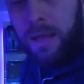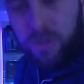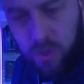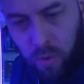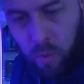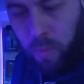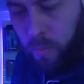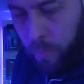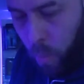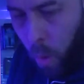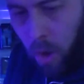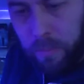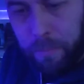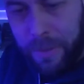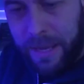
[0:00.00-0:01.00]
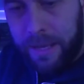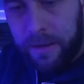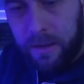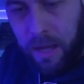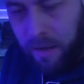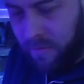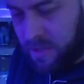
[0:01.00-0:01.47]
So one
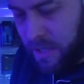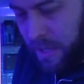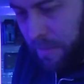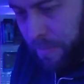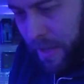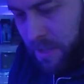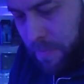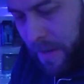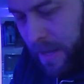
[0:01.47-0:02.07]
being obviously pitch